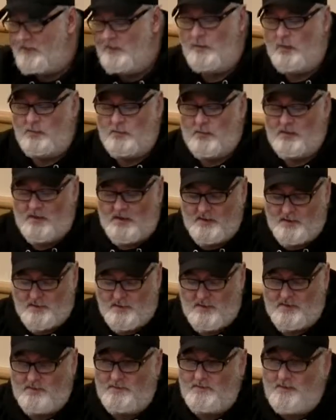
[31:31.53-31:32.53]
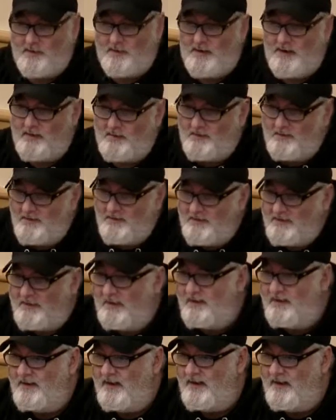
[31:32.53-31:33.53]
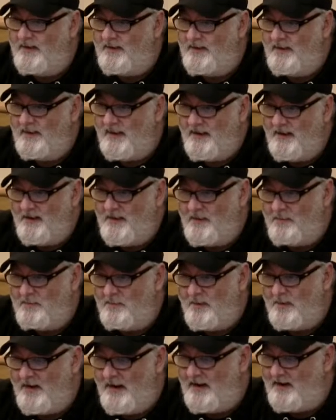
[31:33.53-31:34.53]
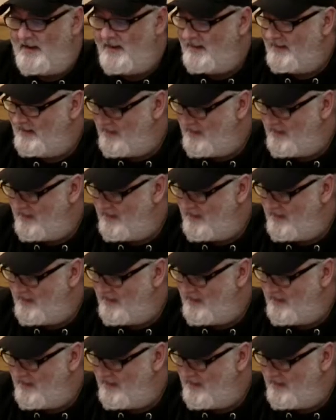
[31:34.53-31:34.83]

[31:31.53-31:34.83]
a normal graduation for the kids and not another parade,